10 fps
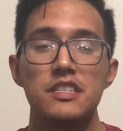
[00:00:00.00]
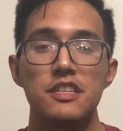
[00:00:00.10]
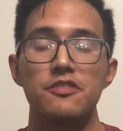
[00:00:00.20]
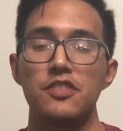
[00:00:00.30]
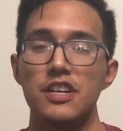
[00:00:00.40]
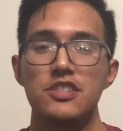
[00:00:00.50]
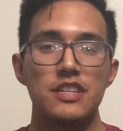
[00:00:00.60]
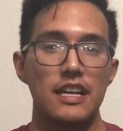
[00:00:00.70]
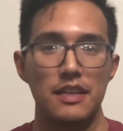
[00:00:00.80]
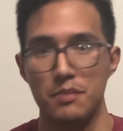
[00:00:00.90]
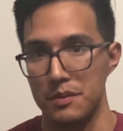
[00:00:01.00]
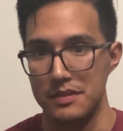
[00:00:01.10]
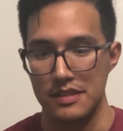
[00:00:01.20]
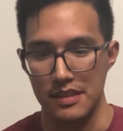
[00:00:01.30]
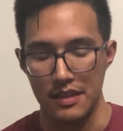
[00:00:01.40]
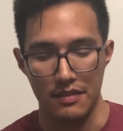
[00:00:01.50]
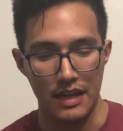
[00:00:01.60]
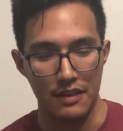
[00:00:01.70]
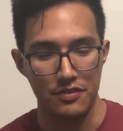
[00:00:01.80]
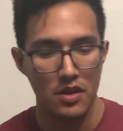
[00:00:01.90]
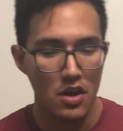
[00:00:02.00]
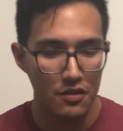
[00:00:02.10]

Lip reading: differentiating purposes that they'll have.